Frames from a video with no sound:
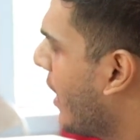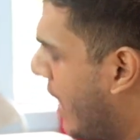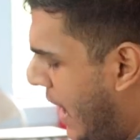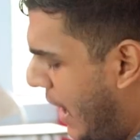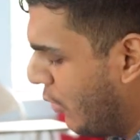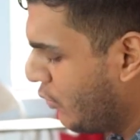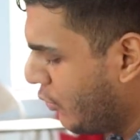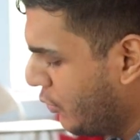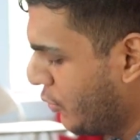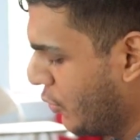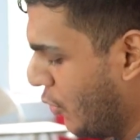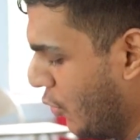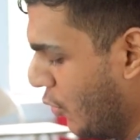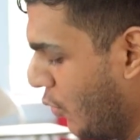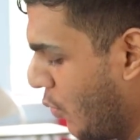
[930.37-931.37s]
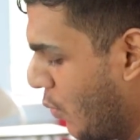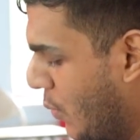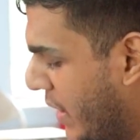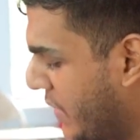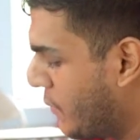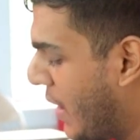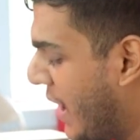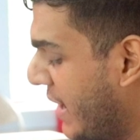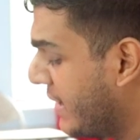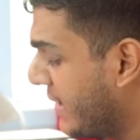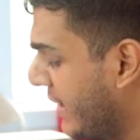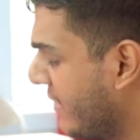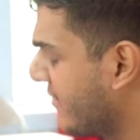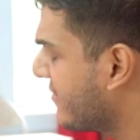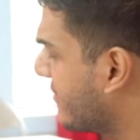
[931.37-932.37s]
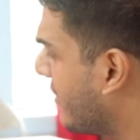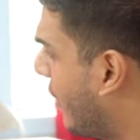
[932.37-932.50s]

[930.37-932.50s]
How to know when one needs